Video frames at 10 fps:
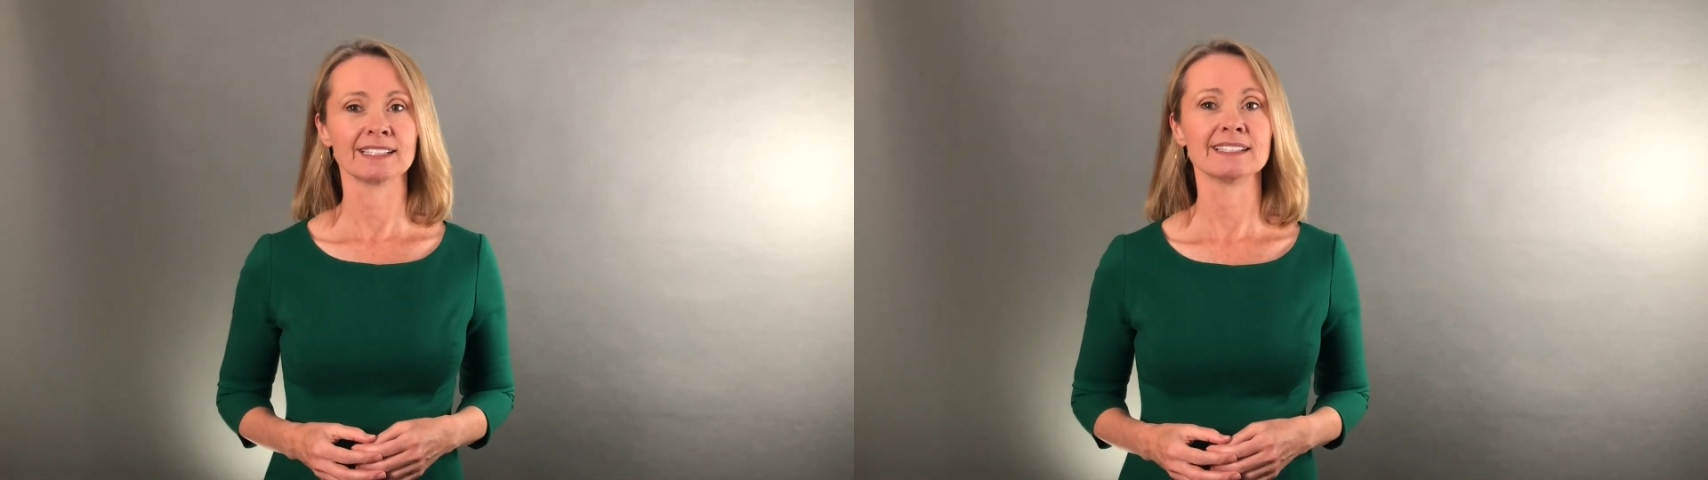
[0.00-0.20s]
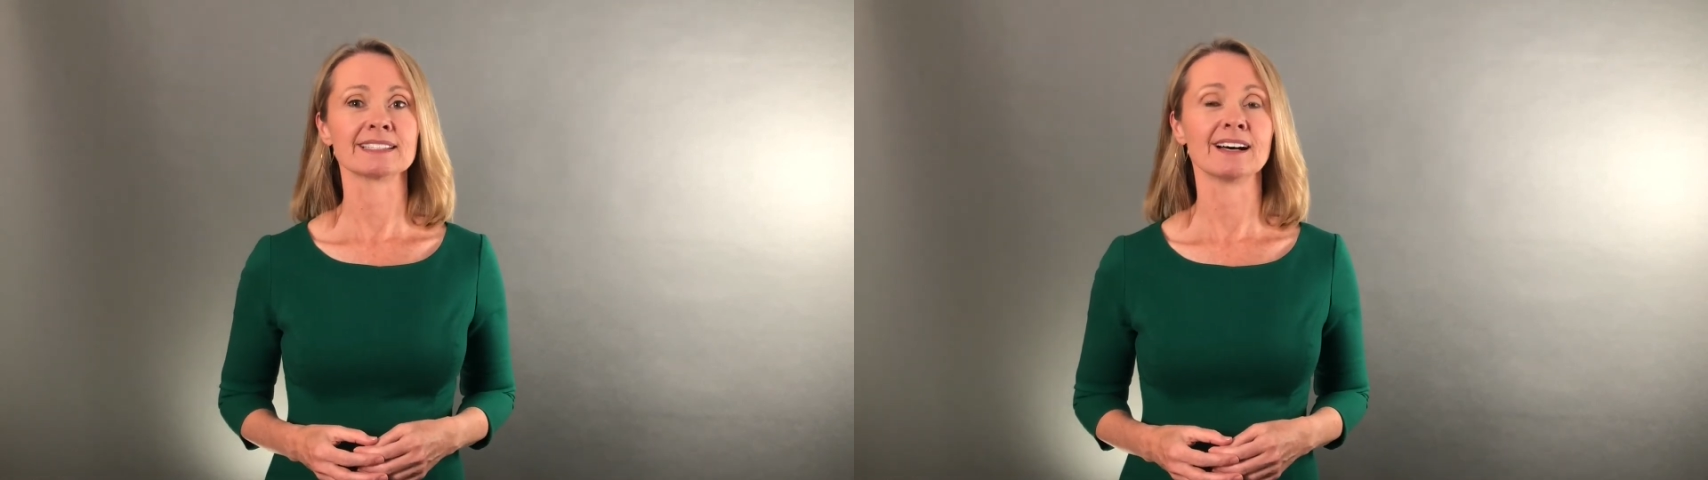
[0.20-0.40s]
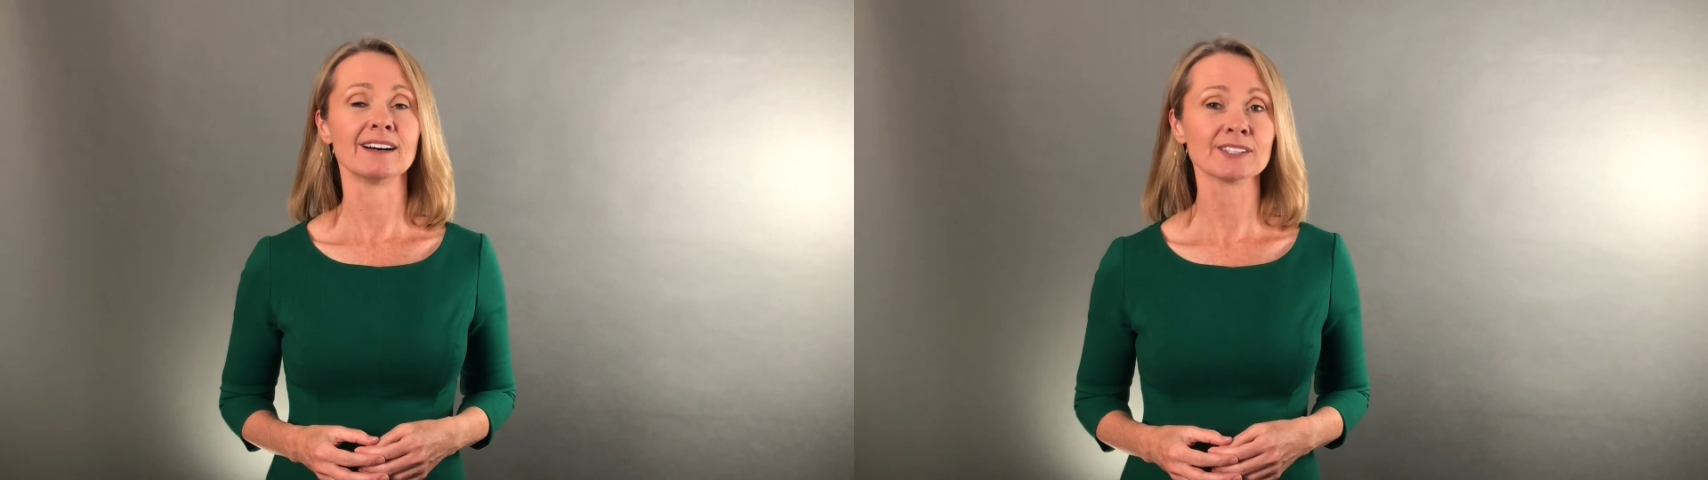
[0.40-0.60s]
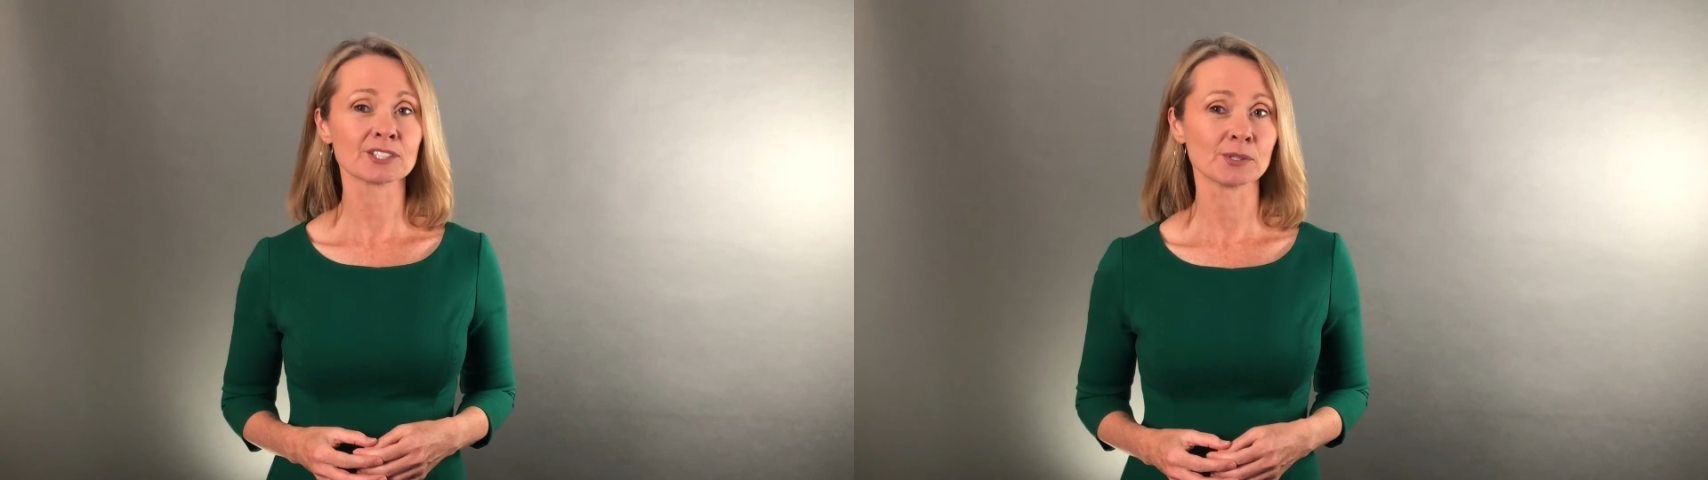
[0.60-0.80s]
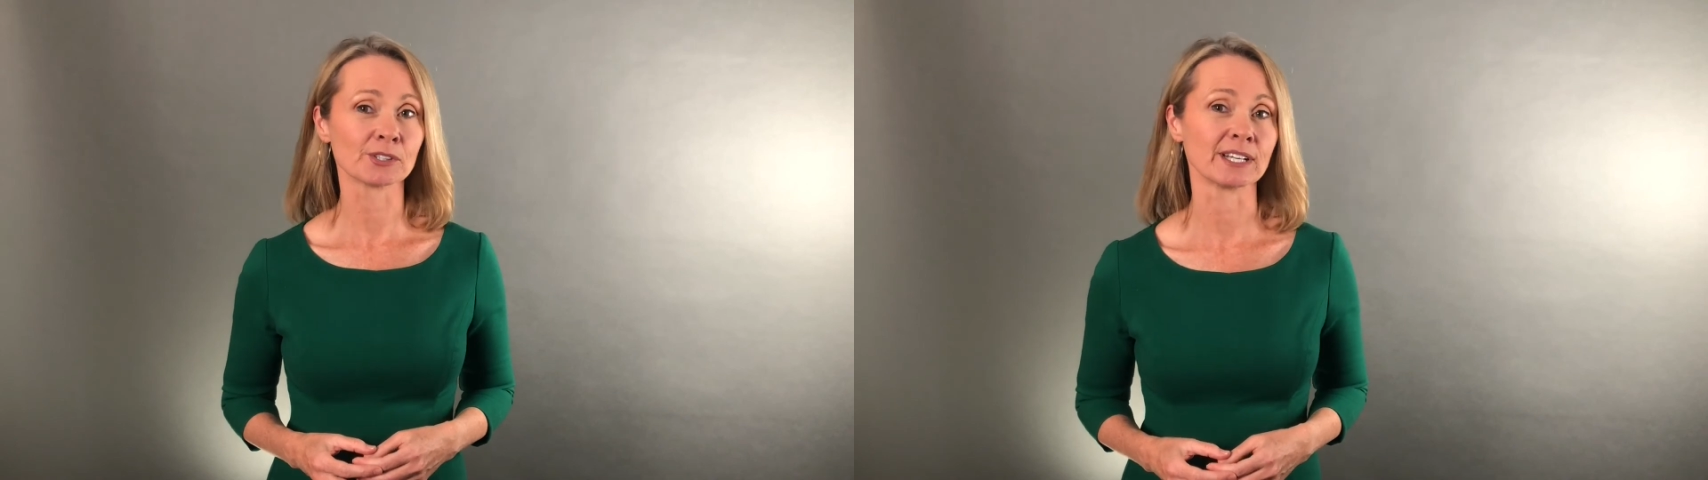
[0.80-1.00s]
It's
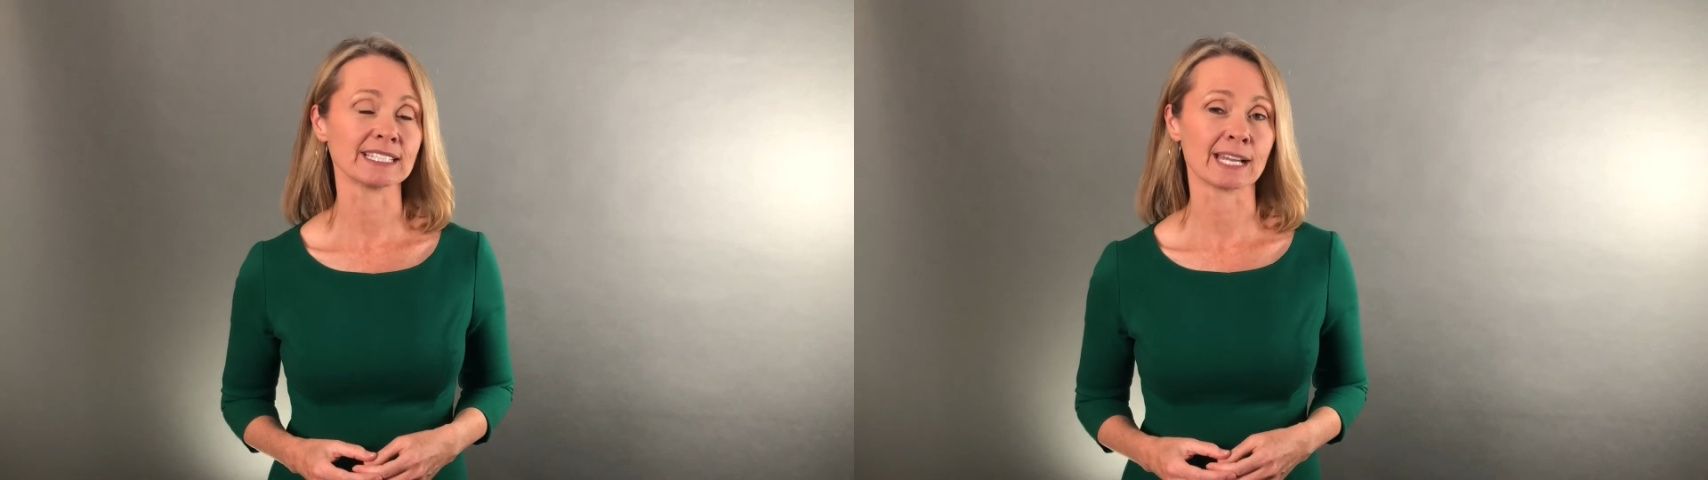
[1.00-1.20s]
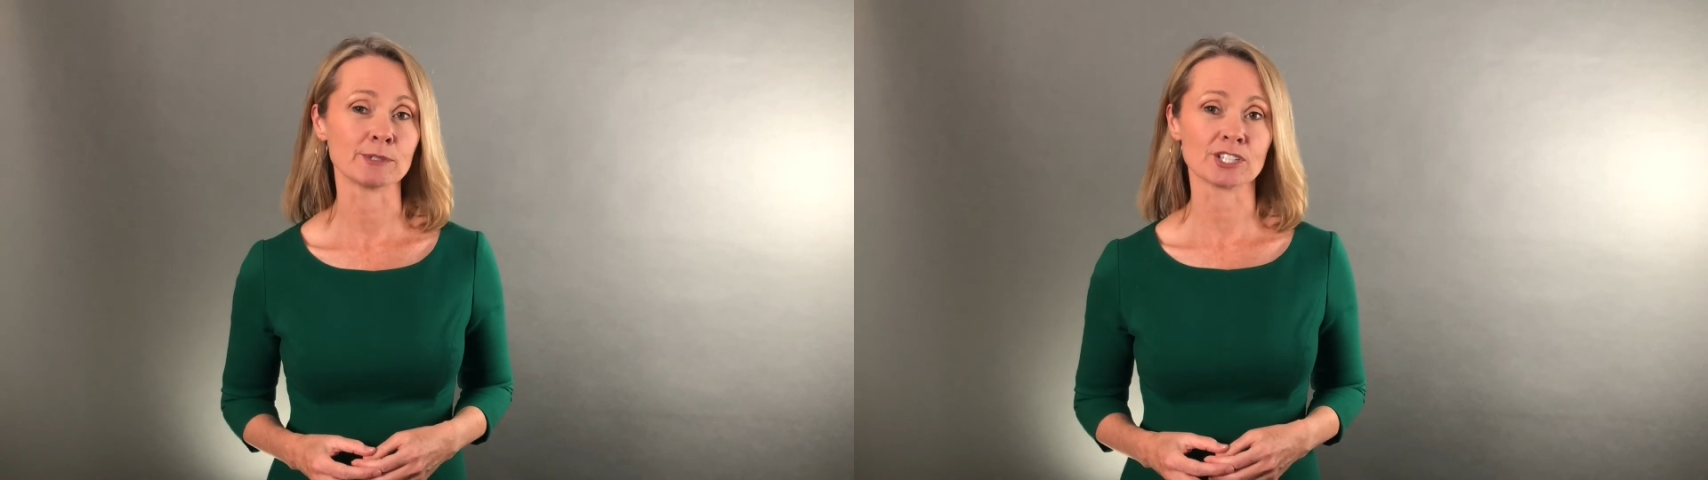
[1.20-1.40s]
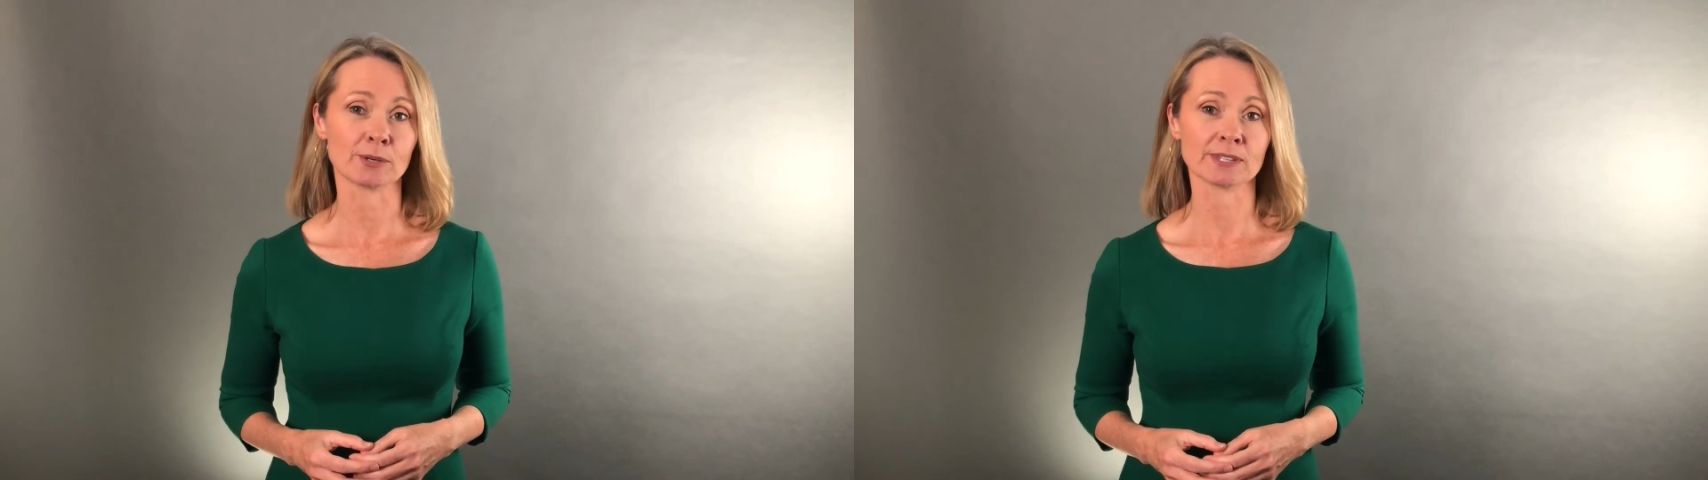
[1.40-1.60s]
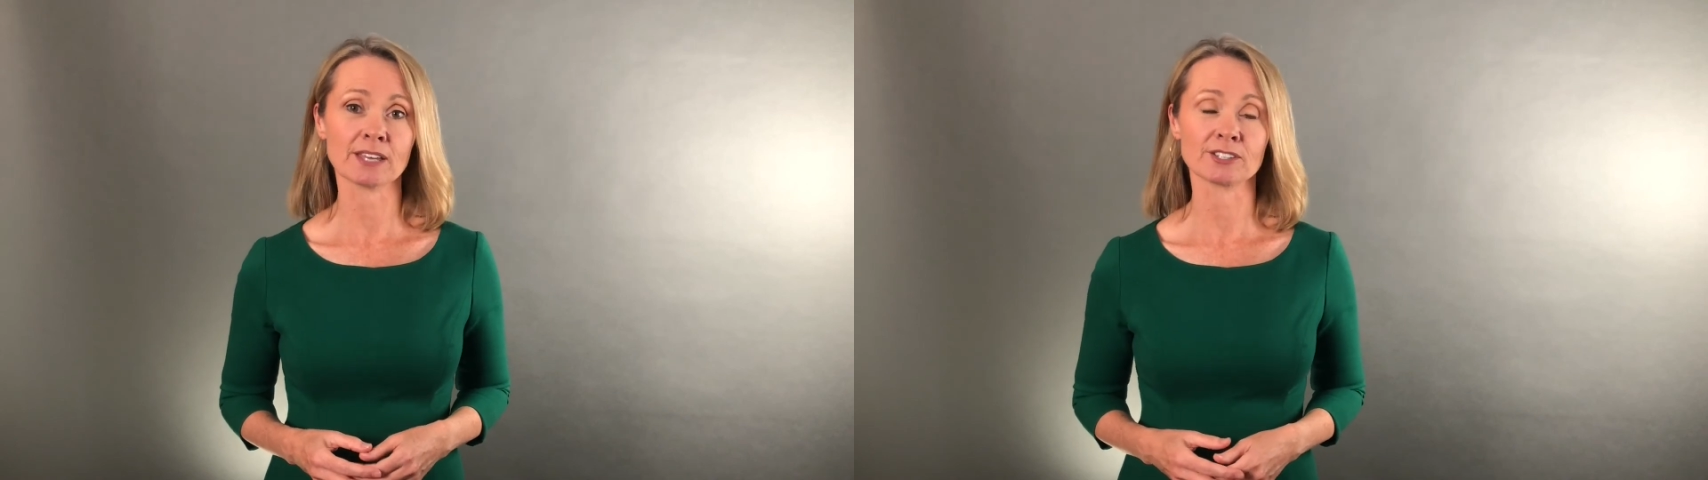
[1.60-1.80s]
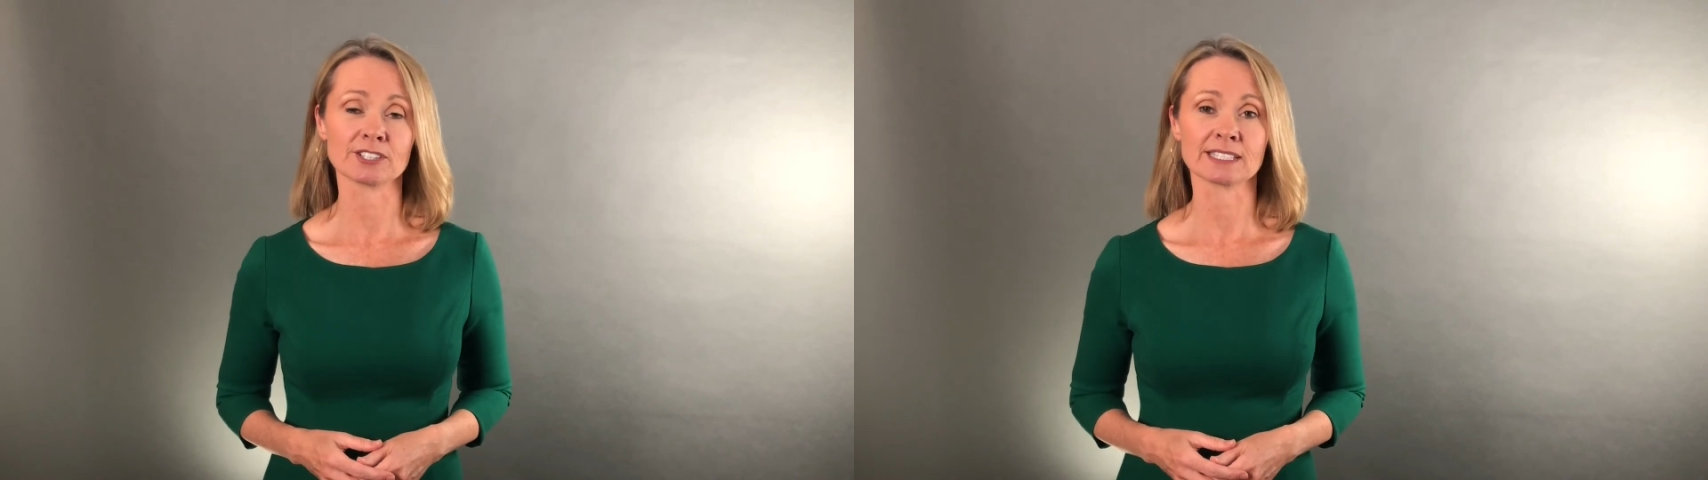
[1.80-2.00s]
also a great time to share with
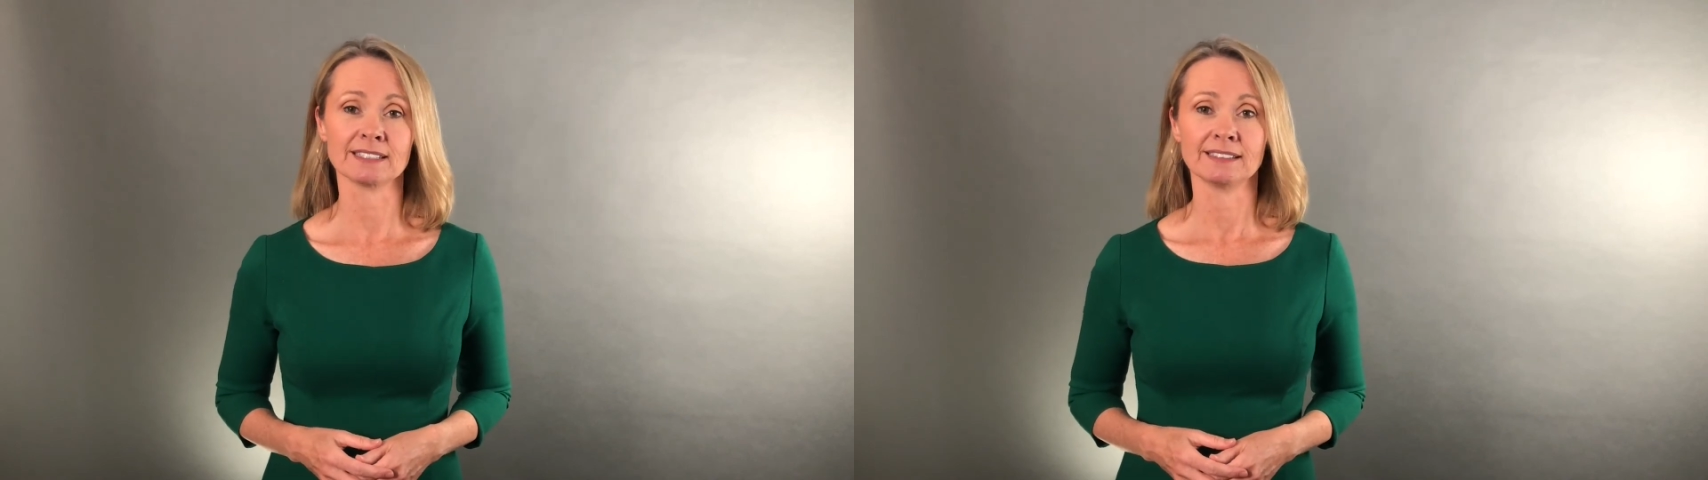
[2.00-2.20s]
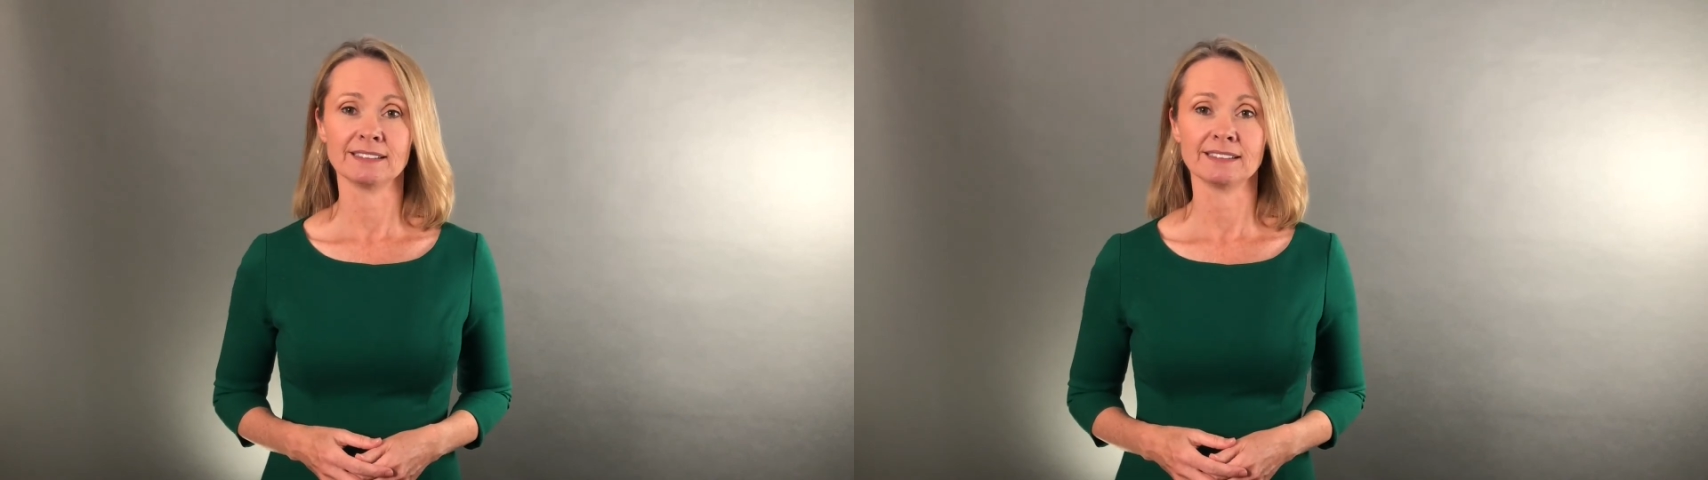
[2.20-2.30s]
others,